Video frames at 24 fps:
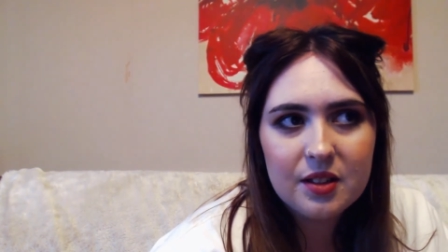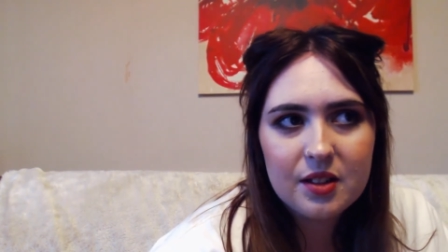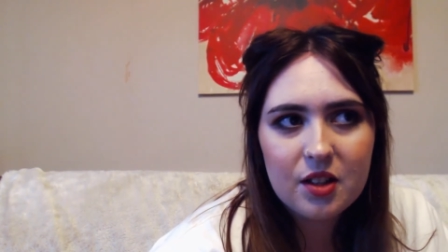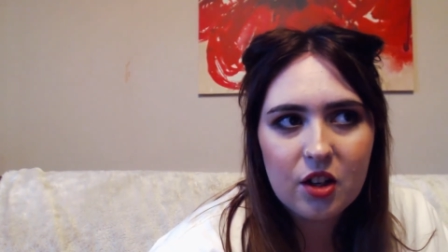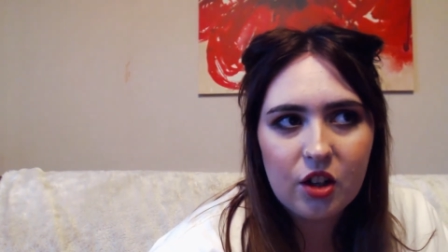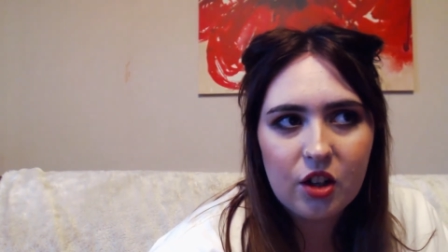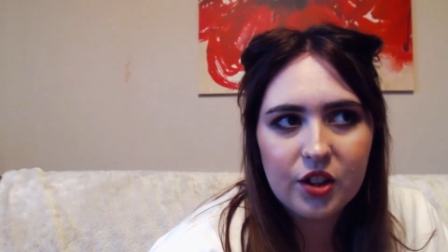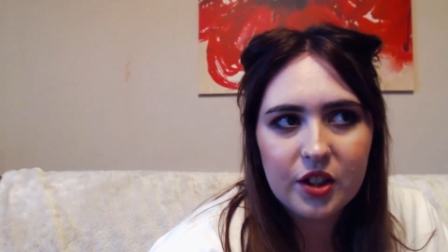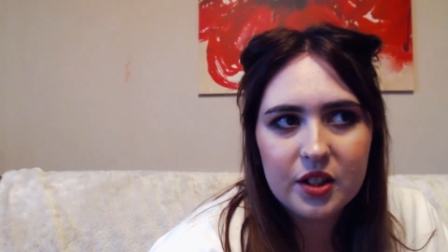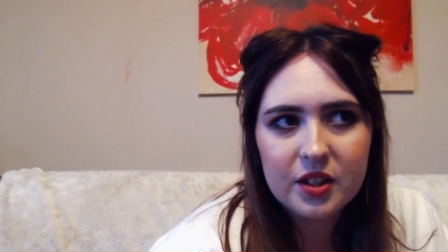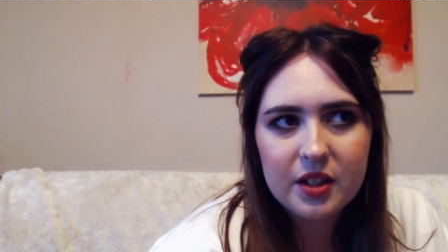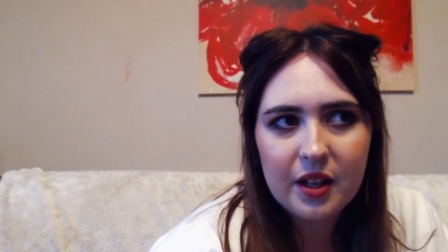It's
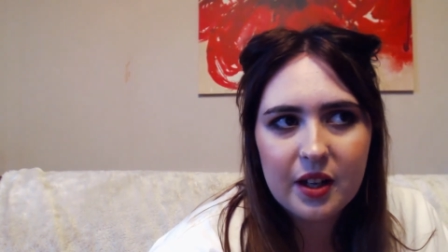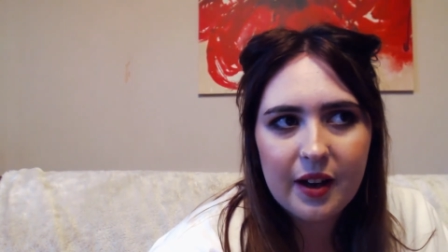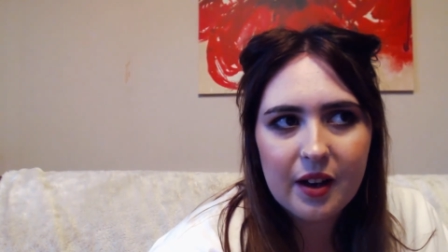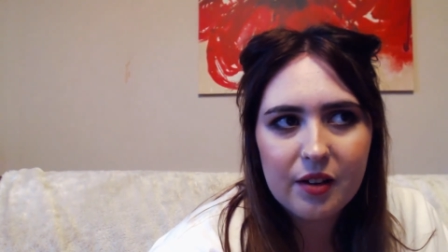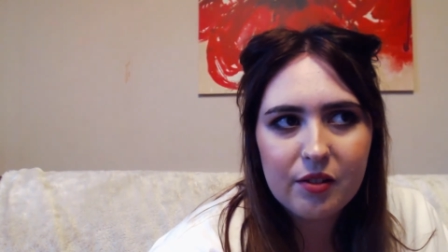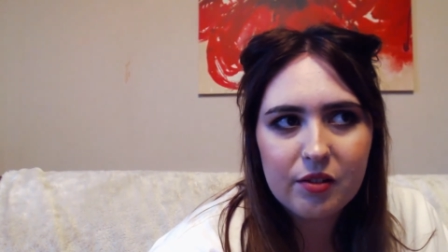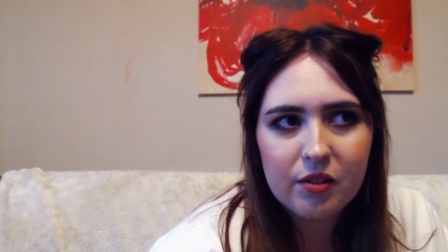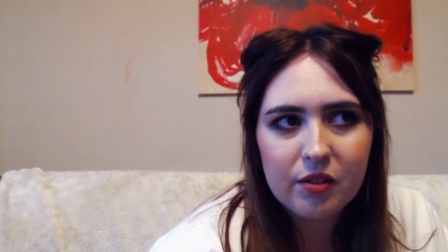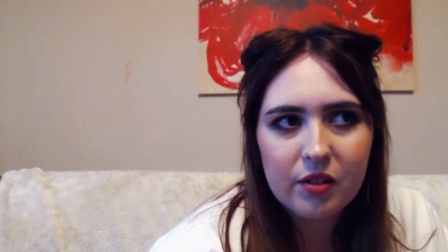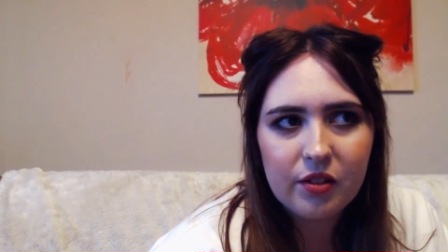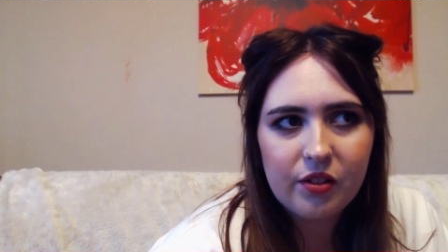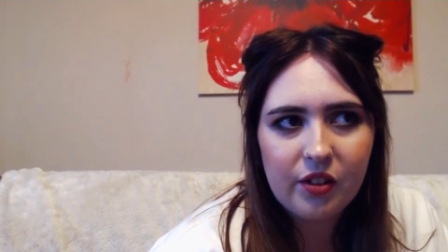called A
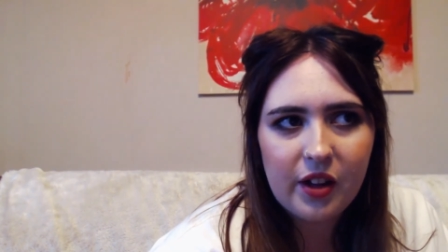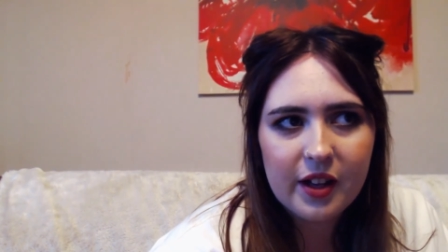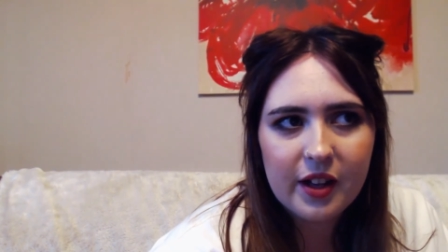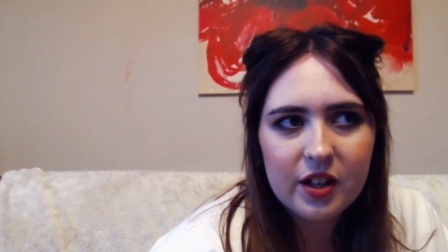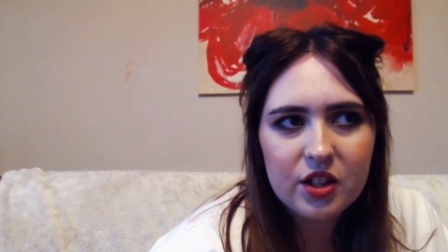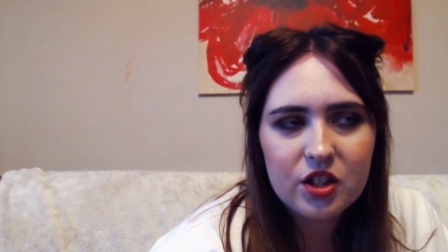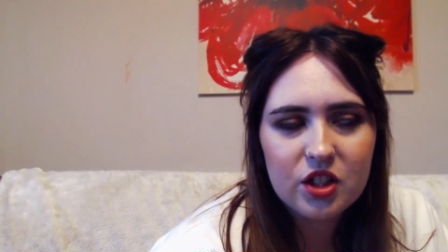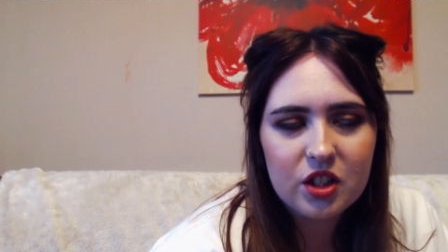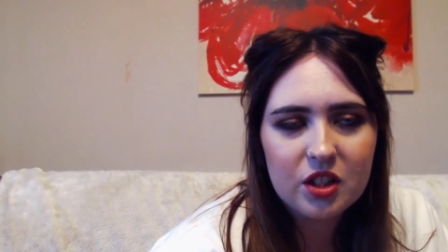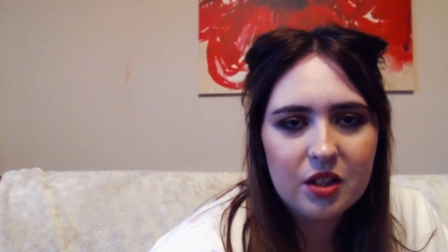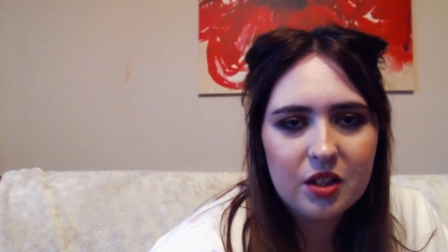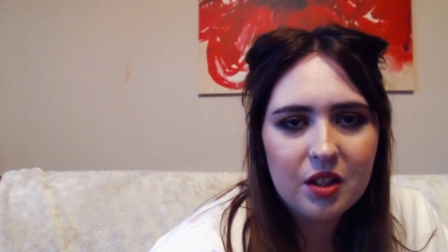Dark
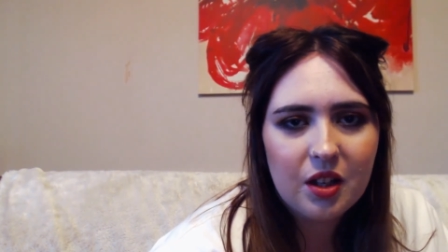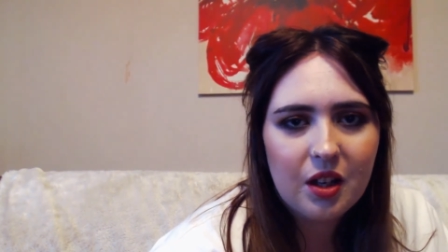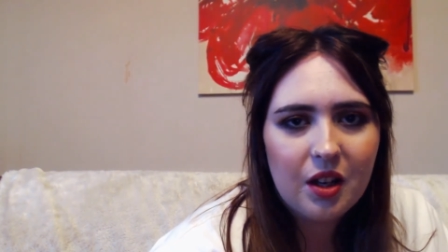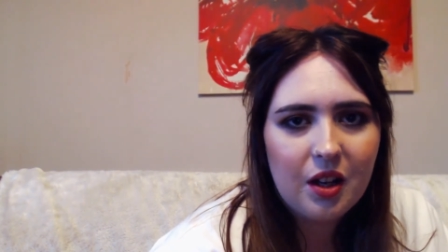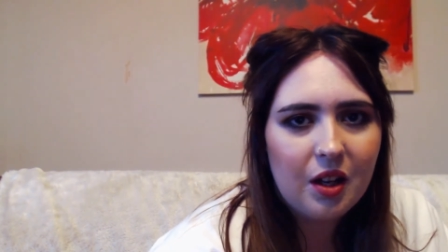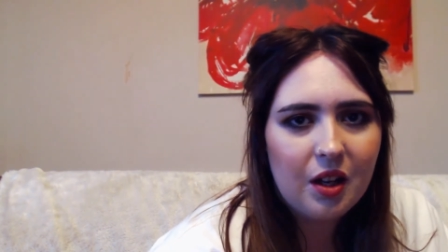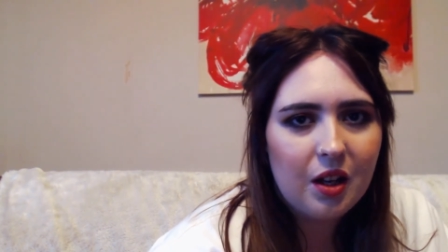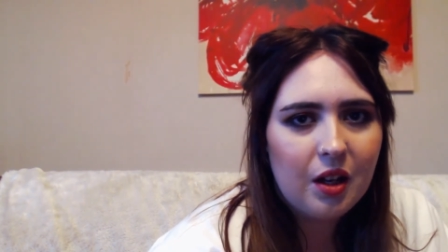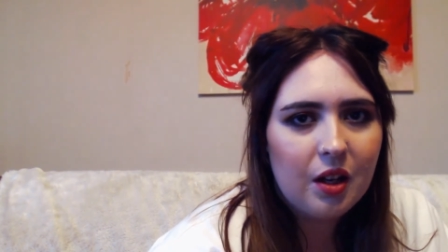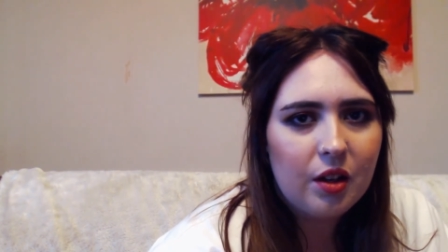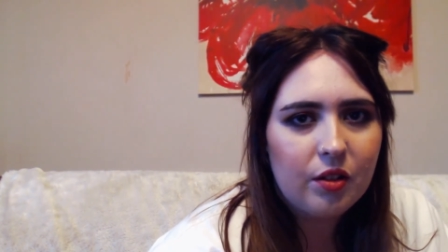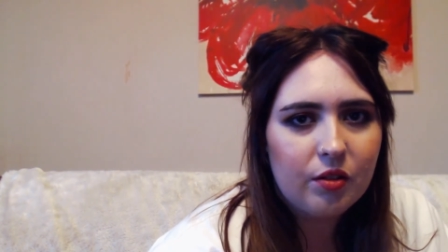Reflection.
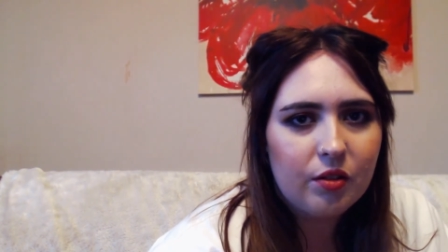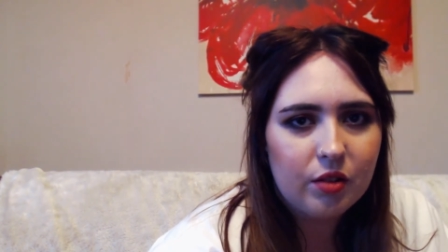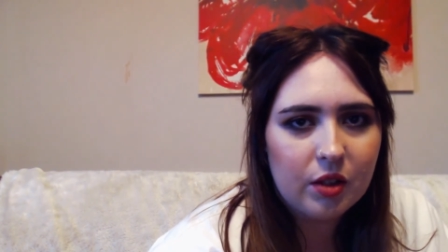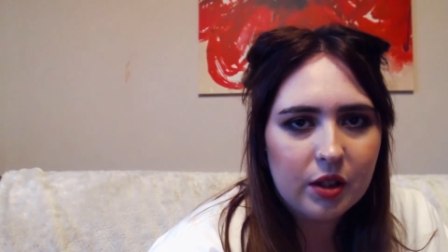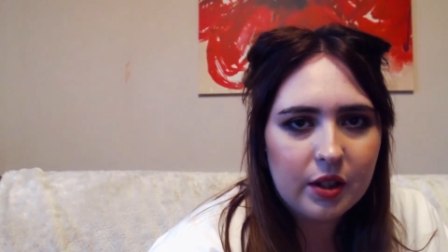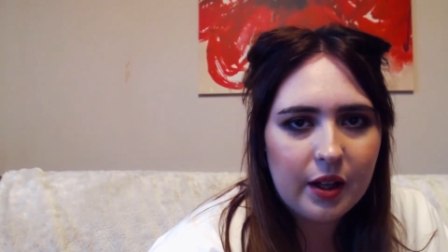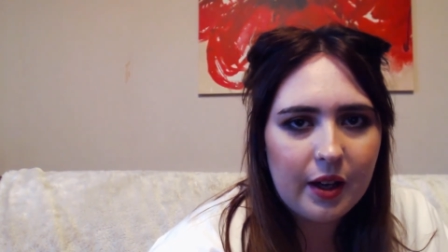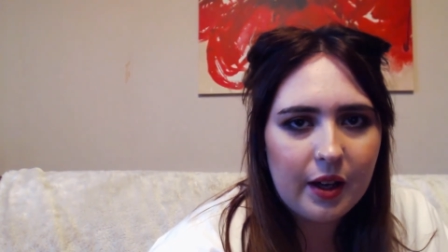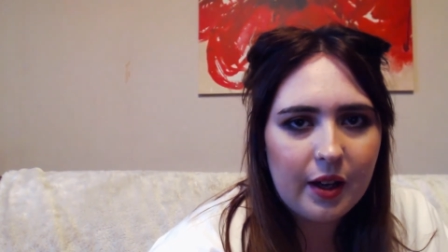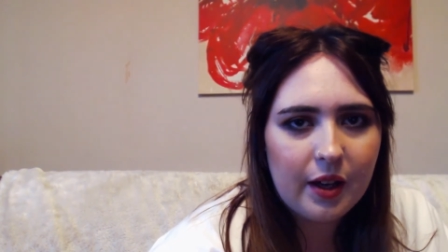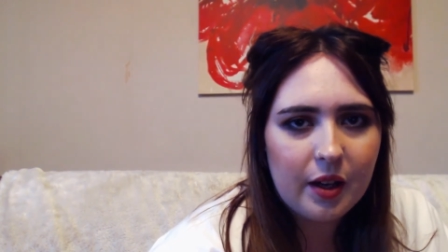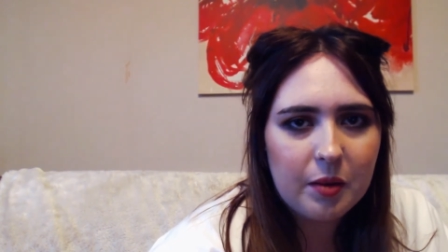
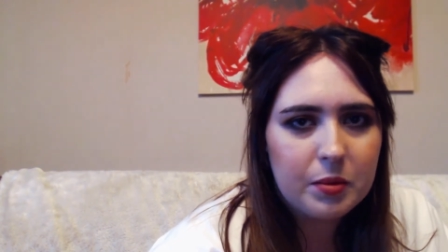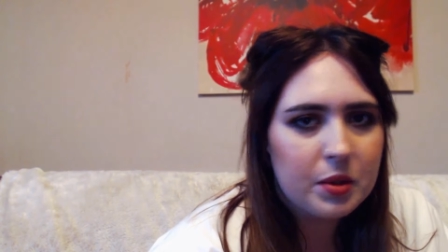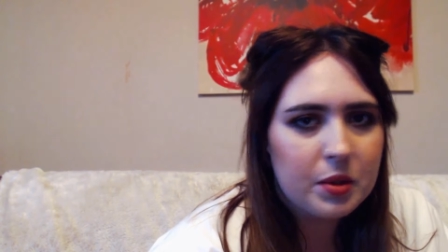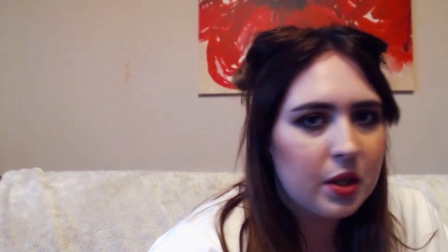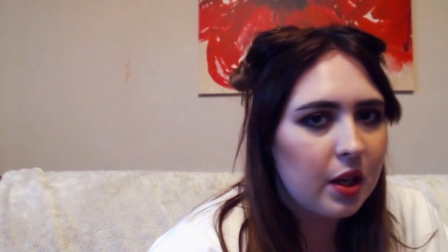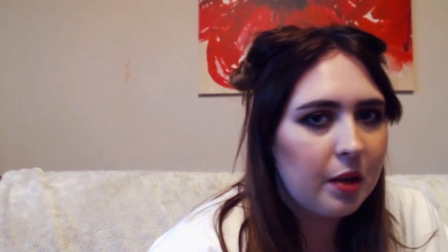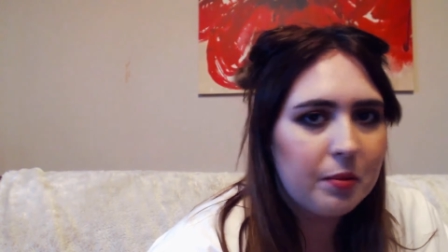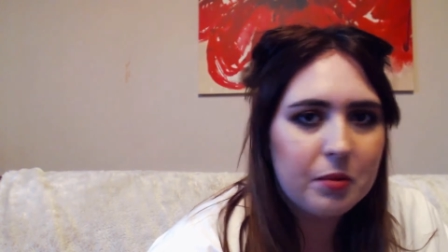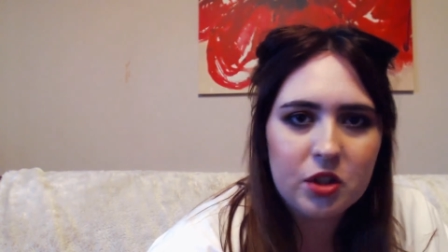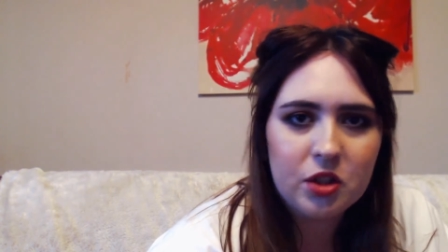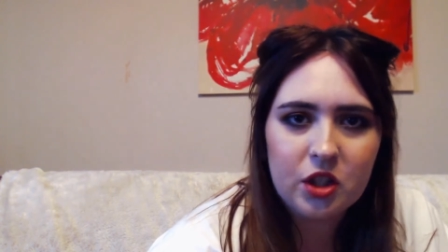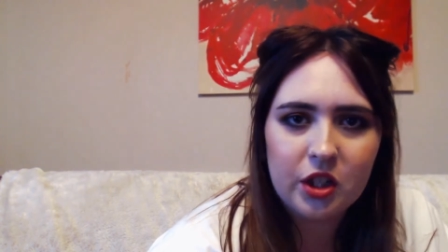Really hyped.
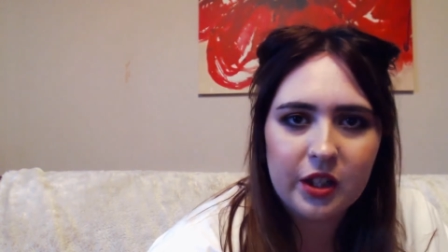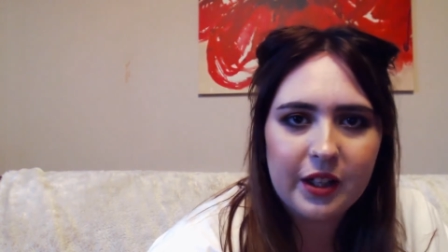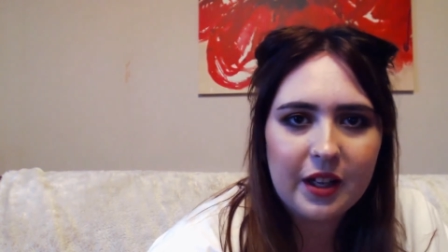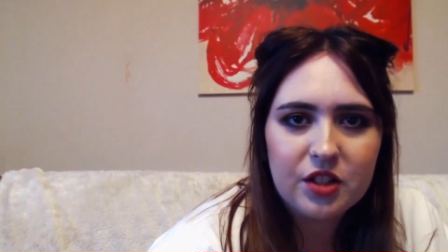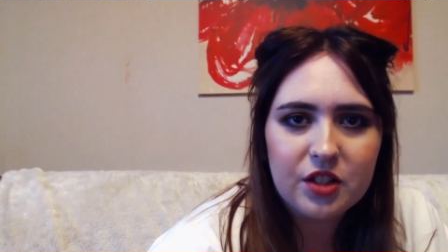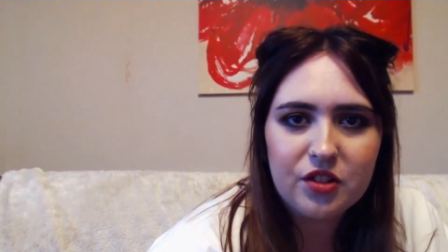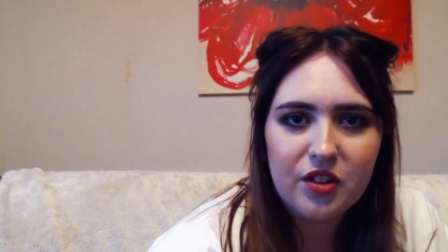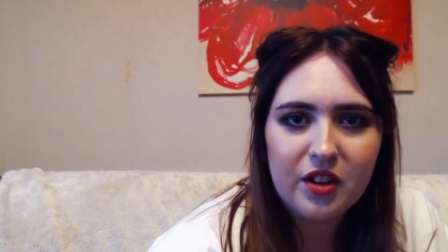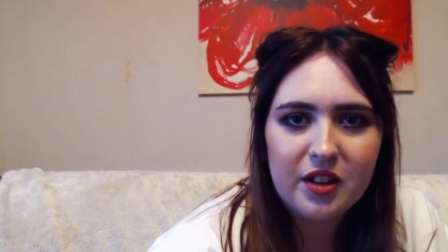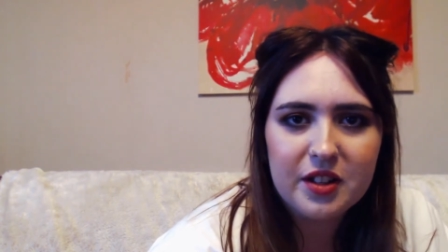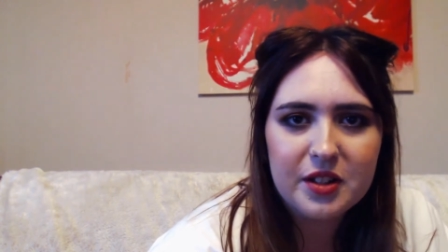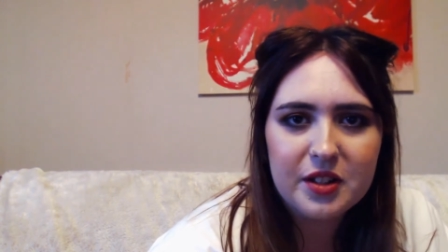I'm just going to
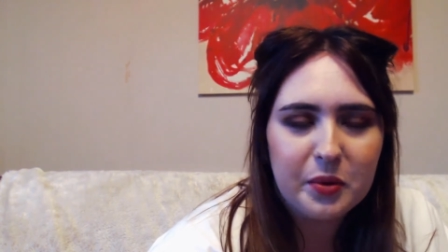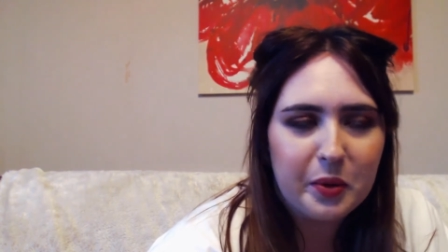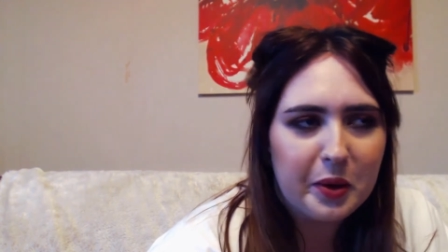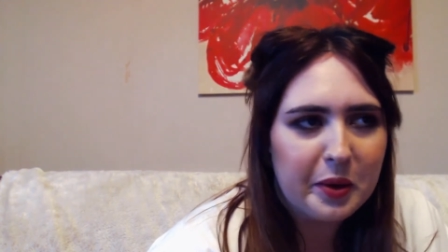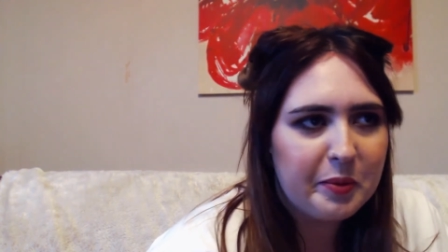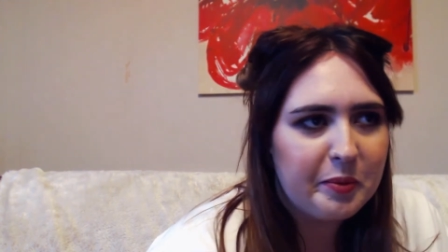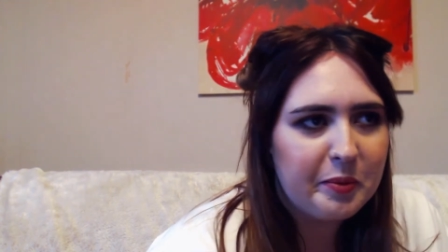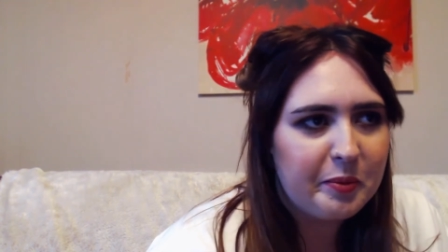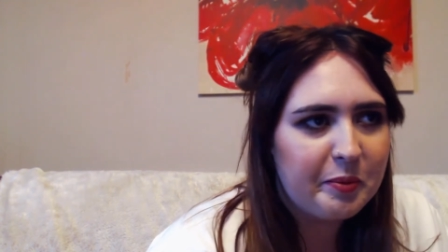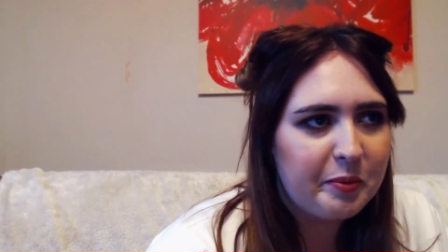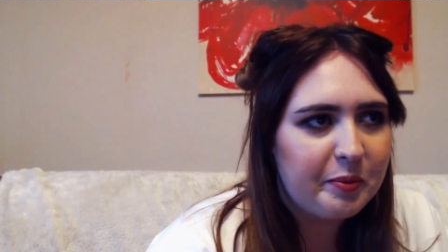get straight into it.